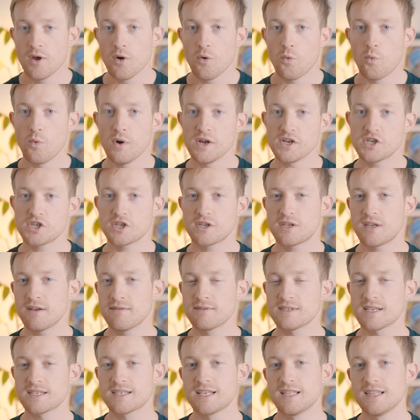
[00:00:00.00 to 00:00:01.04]
which gives
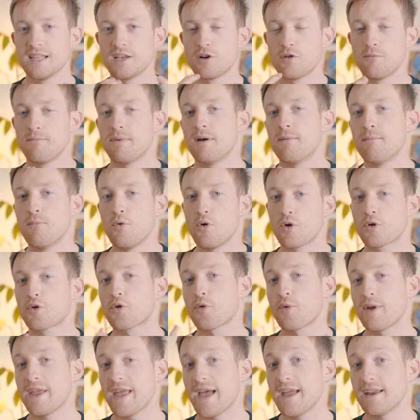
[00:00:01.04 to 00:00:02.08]
us a little bit more
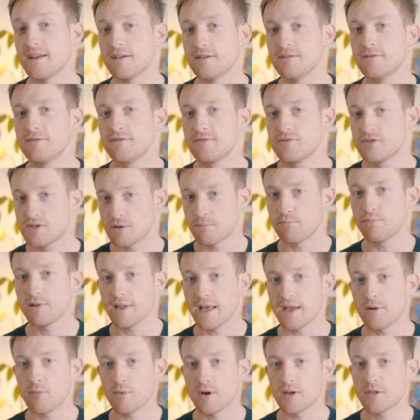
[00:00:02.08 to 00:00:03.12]
creative to
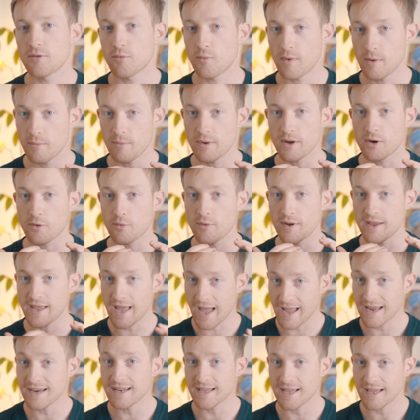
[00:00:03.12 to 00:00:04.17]
play with when we're
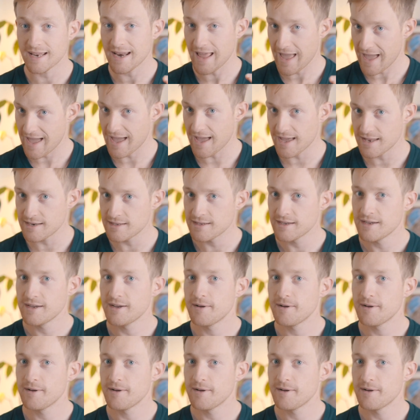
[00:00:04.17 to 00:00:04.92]
creating an ad